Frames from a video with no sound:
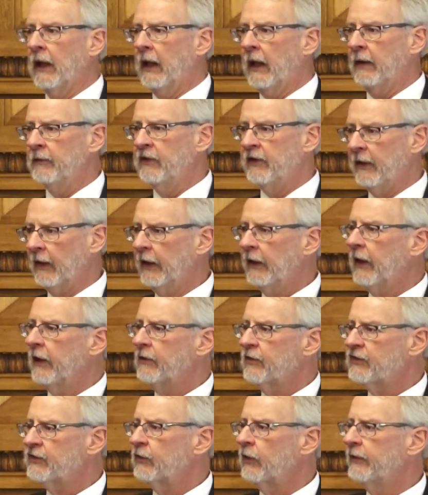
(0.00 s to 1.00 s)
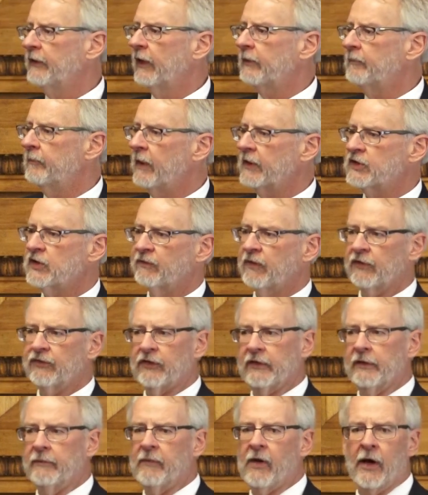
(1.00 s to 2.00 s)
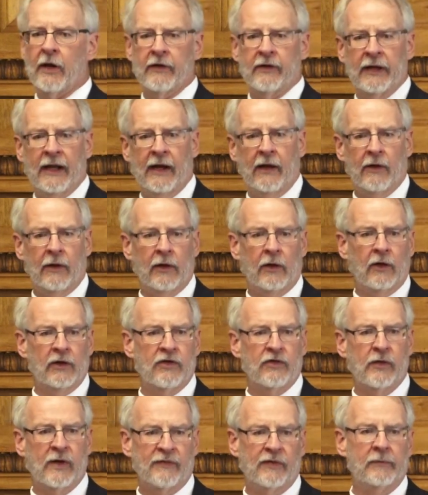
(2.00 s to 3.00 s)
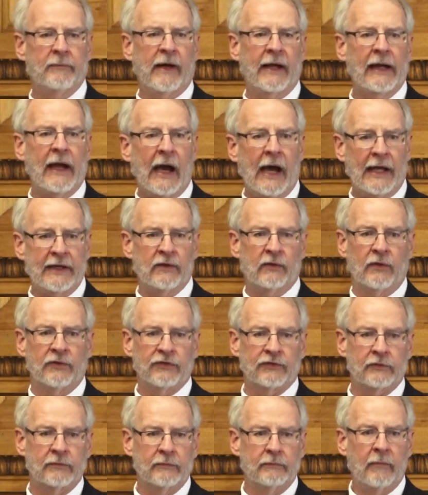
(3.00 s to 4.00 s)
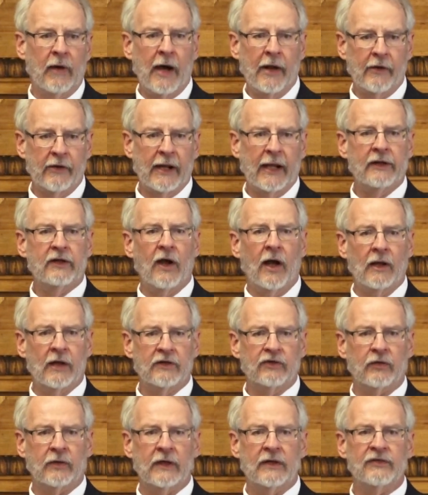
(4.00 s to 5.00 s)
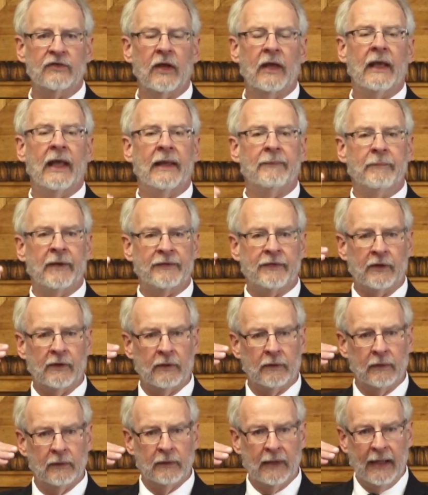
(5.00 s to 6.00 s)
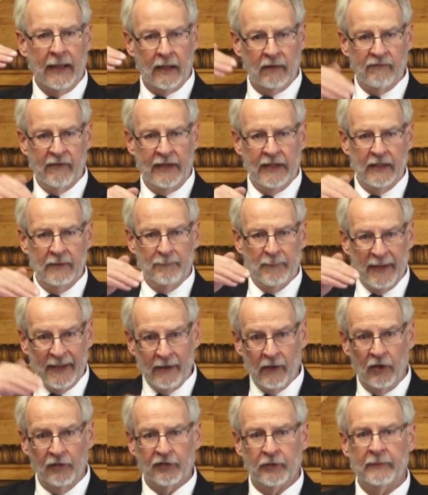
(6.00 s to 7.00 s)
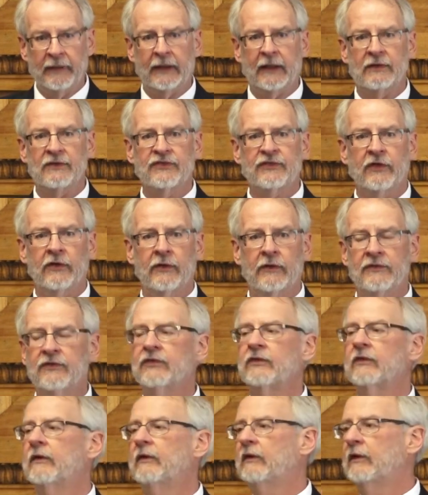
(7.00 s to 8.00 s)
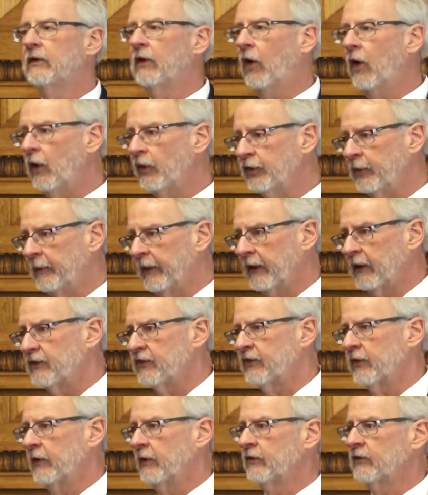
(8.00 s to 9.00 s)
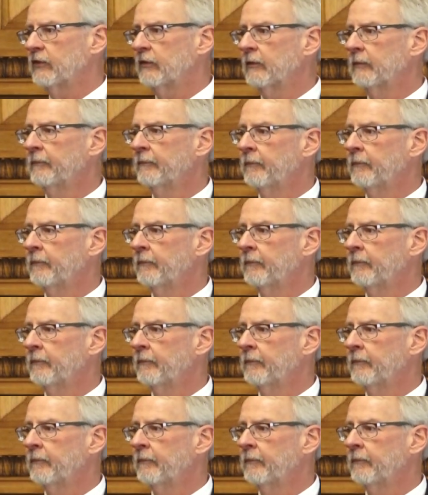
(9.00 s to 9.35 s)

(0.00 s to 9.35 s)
And Tillich understood that much of us in the modern era are driven by idols, modern idolatries, but they're elevating penultimate concerns to ultimate concerns.